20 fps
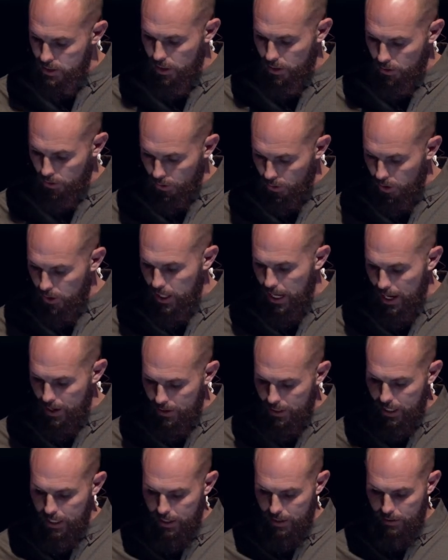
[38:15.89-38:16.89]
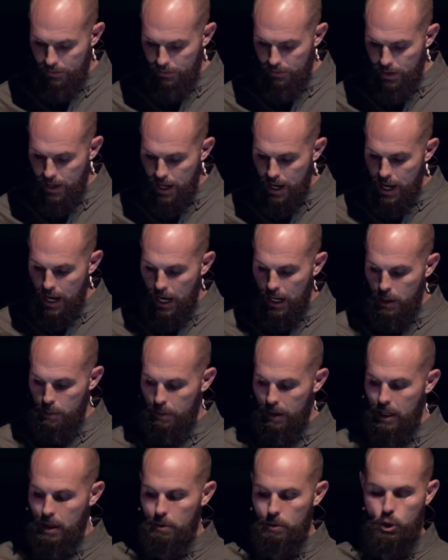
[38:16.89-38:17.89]
to learn how to give and to
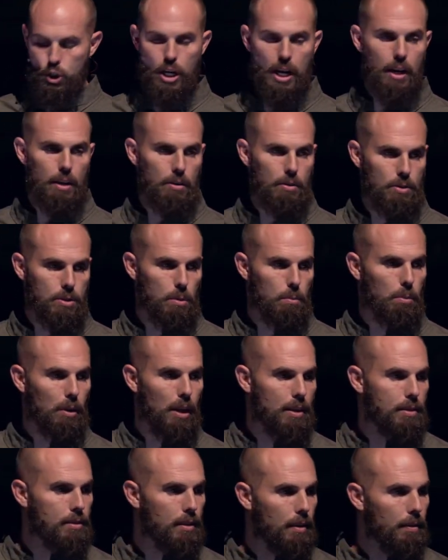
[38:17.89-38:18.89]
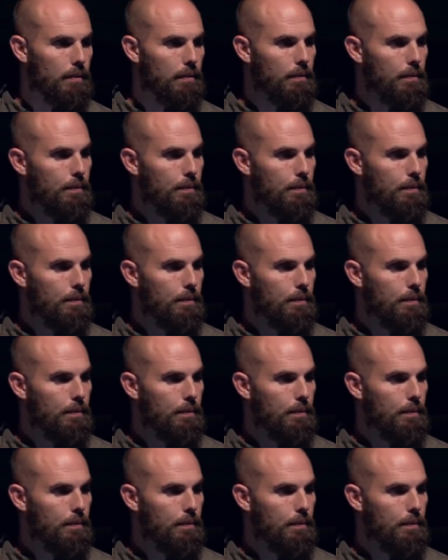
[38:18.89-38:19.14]
become channels of blessing.